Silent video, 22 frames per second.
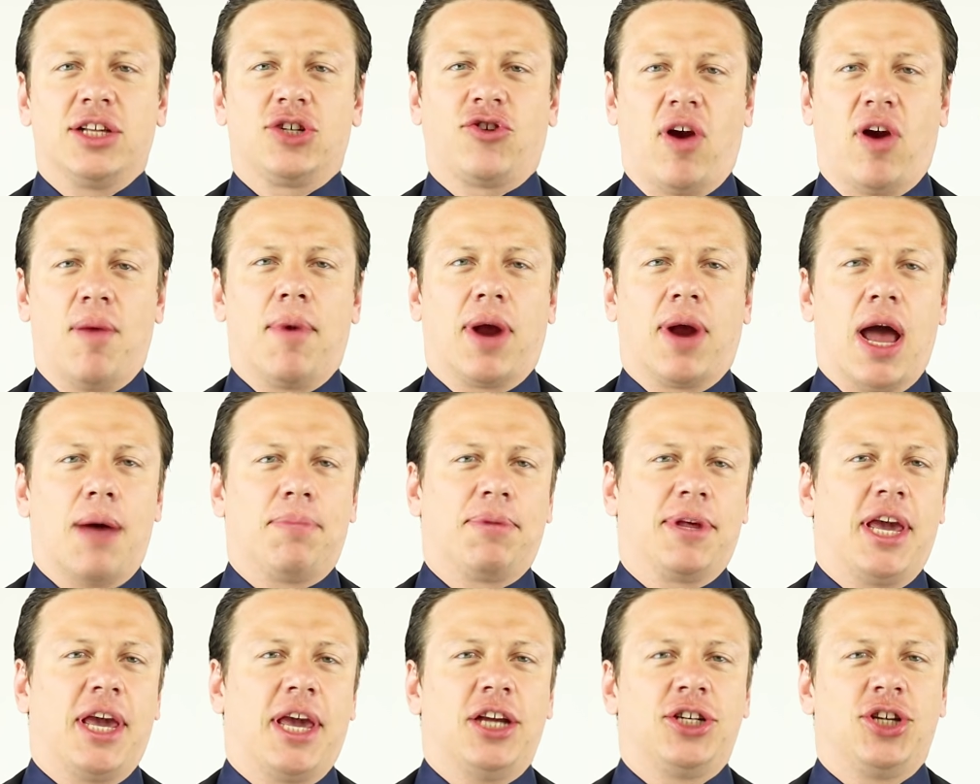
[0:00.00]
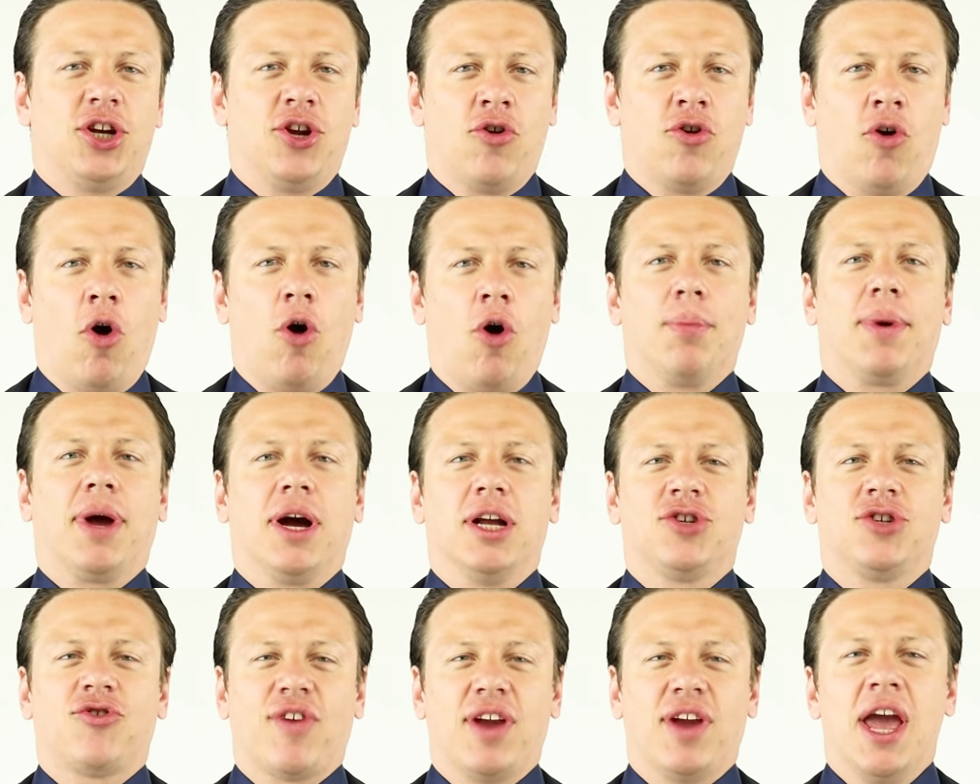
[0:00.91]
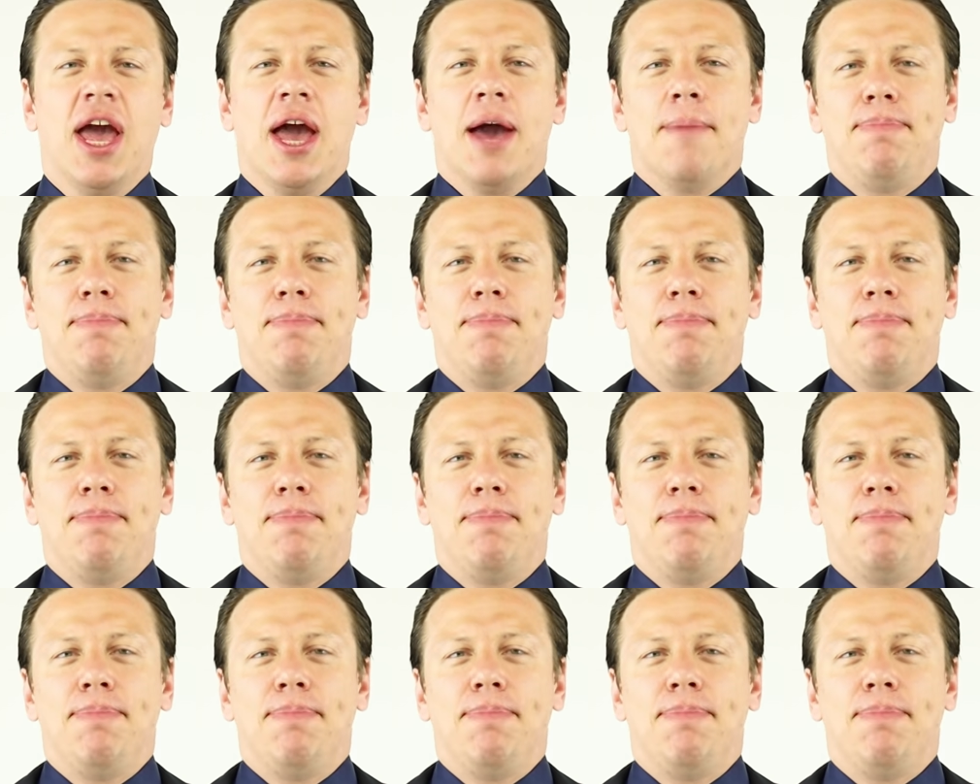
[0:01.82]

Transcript: a trademark application in your home country,